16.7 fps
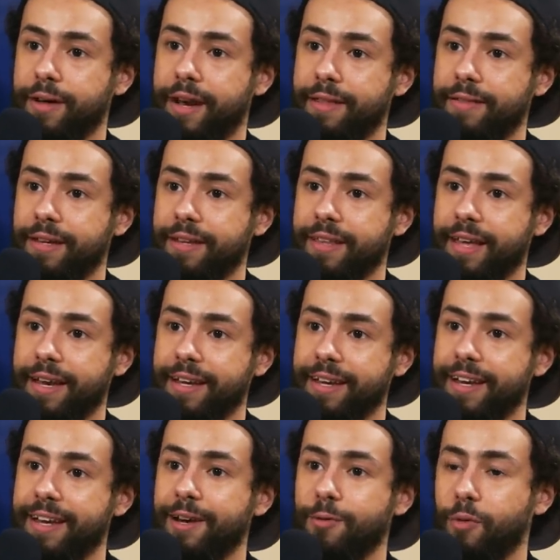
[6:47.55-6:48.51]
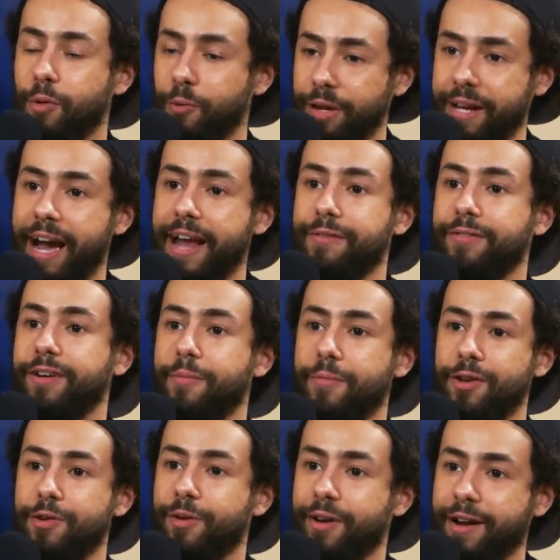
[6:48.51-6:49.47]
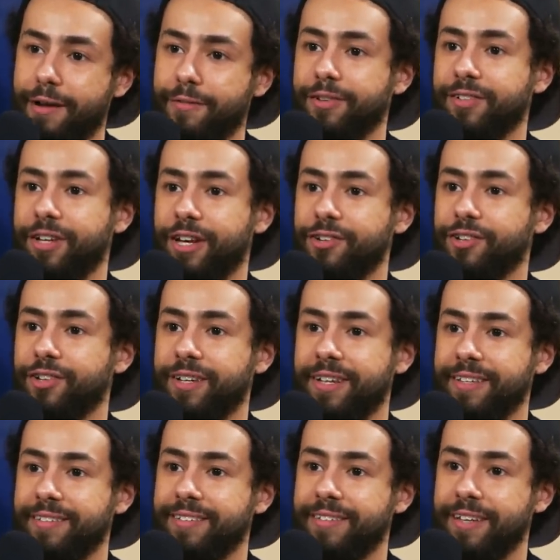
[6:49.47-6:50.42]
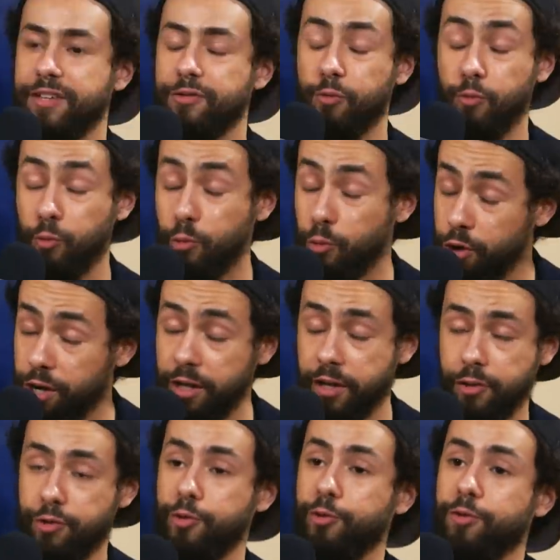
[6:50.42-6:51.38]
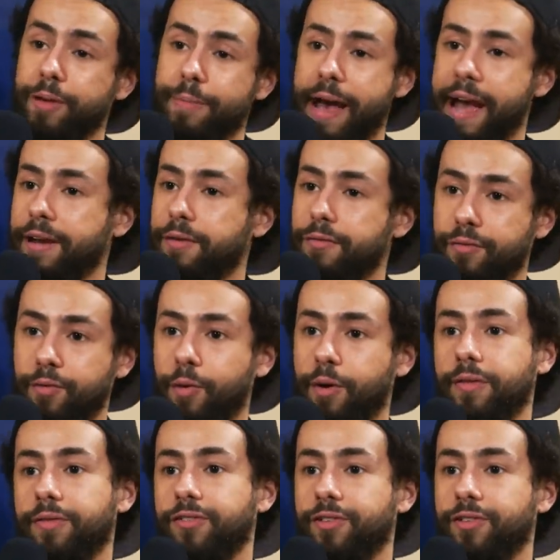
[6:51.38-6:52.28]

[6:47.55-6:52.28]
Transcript: And I think like when we kind of come into a conversation, it's really truly back and forth.